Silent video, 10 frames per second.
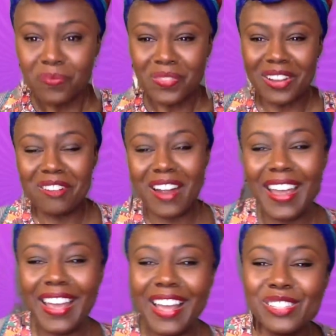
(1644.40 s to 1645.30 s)
All
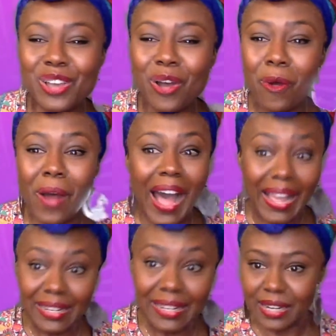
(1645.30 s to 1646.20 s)
right. And so I
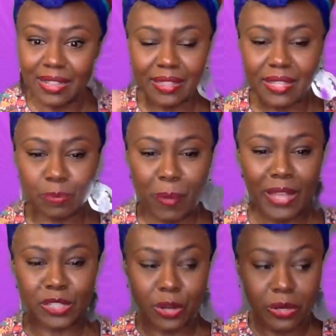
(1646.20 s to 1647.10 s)
did it this
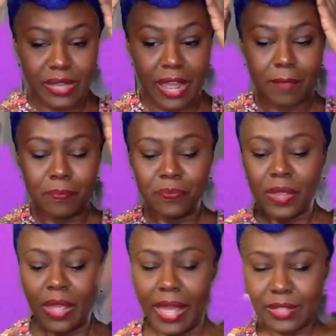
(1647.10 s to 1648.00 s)
past Thursday.
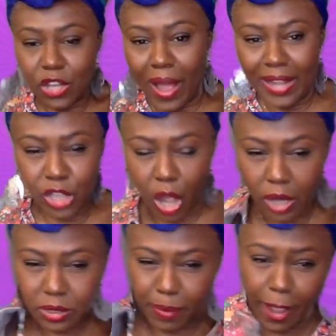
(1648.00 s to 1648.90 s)
And so I
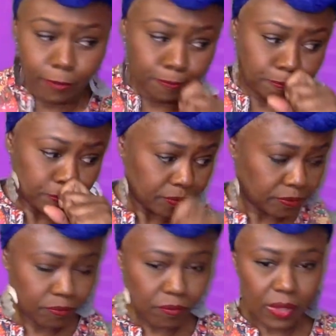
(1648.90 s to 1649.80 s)
talked about
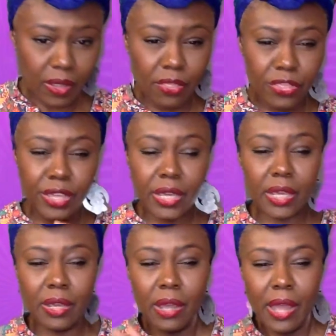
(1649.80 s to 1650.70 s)

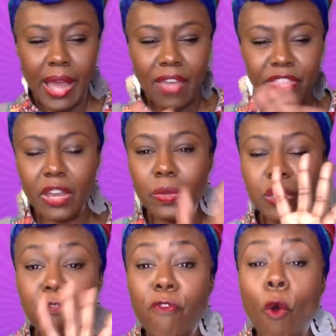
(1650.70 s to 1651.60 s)
I think it was
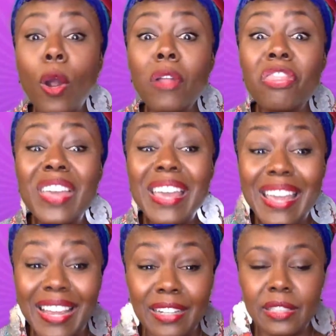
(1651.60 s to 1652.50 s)
the four
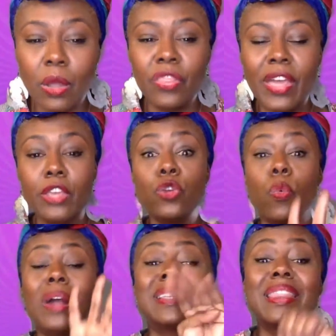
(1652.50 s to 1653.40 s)
things that you
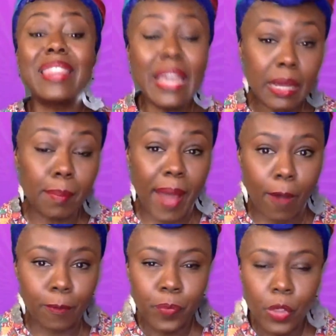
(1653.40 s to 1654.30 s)
want to think
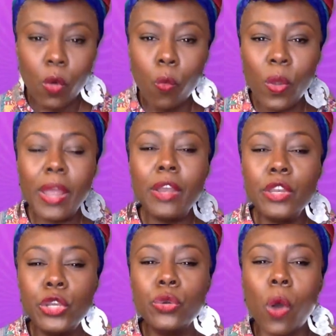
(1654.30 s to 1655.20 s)
about when
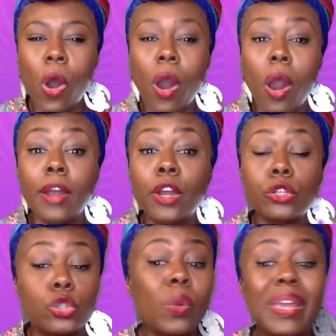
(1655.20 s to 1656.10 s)
you are
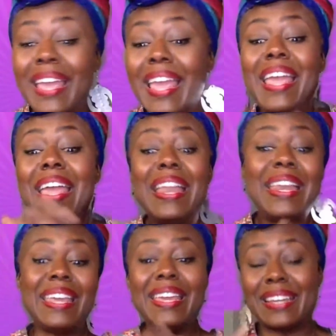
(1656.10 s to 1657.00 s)
doing
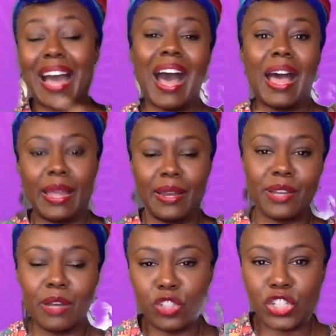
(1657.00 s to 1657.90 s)
any kind
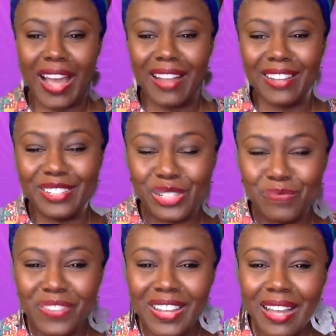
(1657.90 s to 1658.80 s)
of challenge.
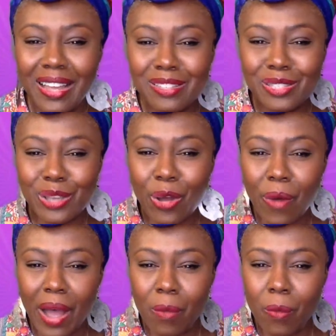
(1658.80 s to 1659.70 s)
And so
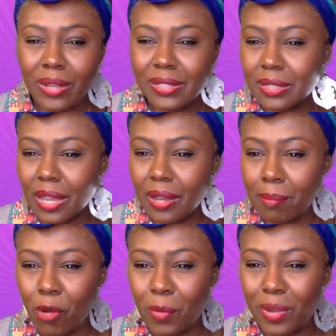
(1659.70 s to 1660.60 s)
I want to take a
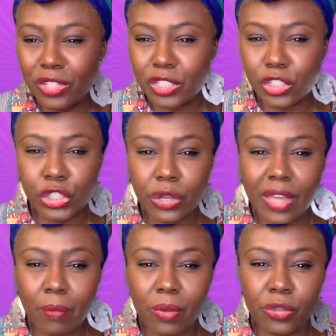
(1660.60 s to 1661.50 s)
moment just to share
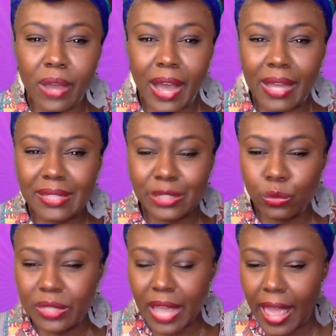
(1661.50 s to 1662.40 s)
that with you guys
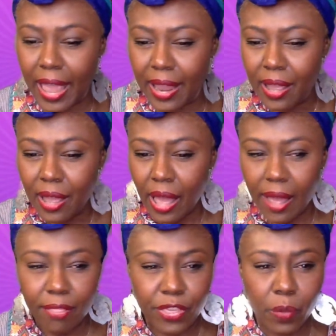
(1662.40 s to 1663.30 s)
today.
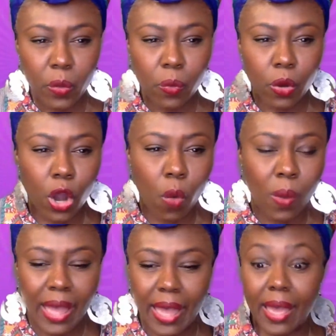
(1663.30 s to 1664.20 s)
And then we will go
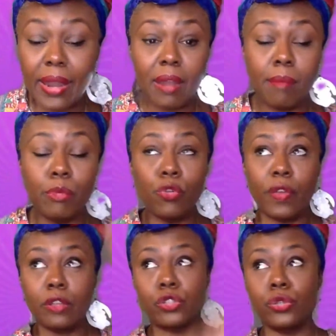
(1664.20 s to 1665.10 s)
ahead and move
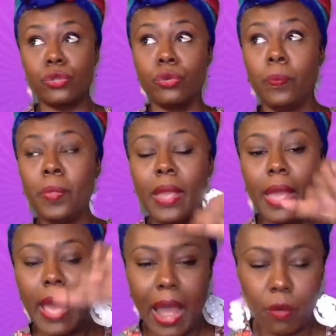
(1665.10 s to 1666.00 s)
into
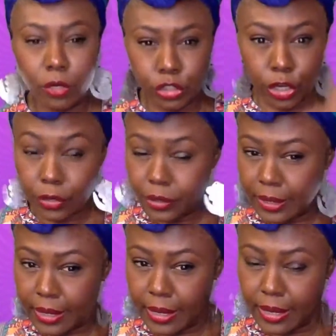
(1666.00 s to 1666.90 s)
our
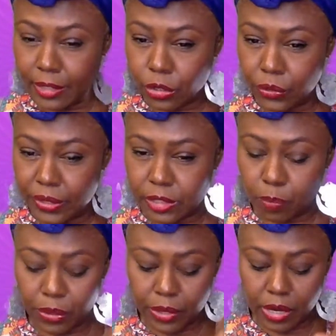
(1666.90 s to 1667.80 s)
journaling. So you can still
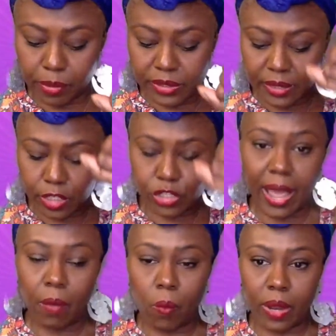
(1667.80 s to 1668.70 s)
put numbers in the
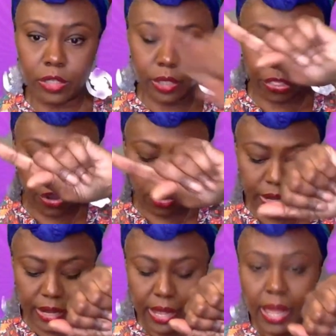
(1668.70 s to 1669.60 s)
chat, 1 to
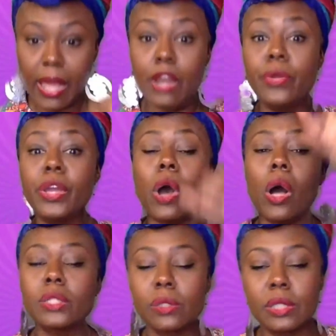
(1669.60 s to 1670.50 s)
30. And you can
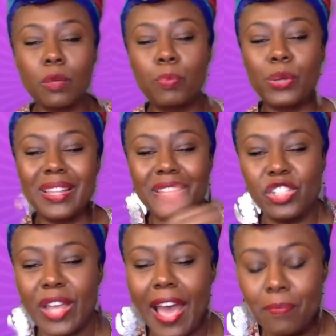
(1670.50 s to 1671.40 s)
also still put in the
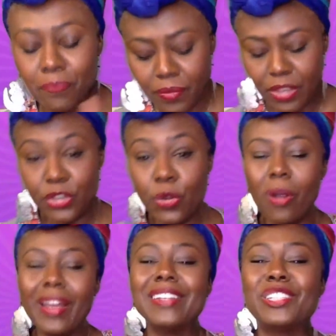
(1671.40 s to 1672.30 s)
chat
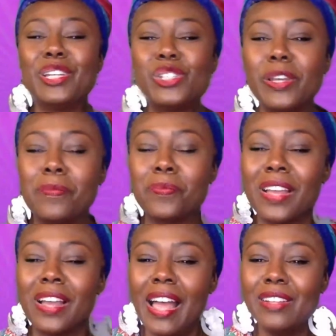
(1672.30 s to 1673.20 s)
your intention.
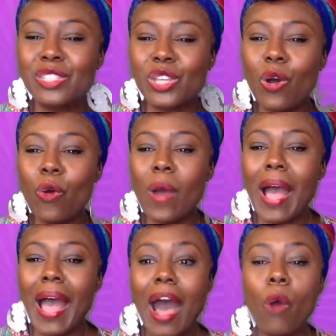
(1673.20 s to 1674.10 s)
And so
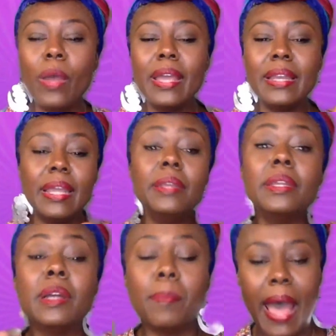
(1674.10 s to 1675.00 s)
how it
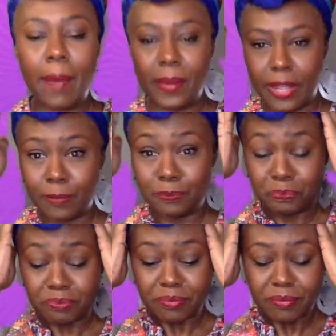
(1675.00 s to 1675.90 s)
ended up happening
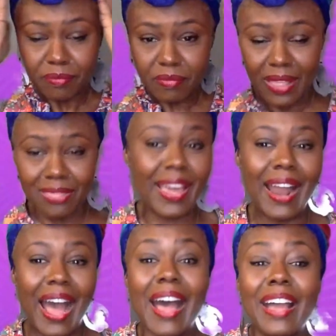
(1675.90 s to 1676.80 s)

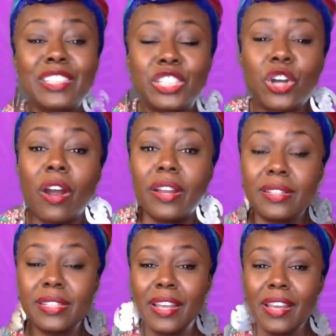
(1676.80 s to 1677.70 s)
that I
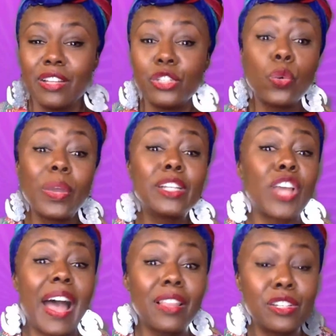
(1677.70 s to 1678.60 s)
started doing
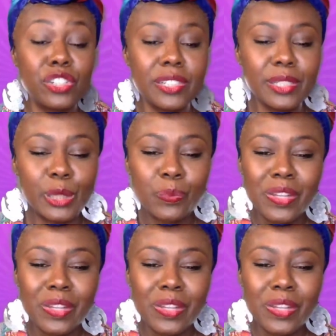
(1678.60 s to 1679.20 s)
challenges.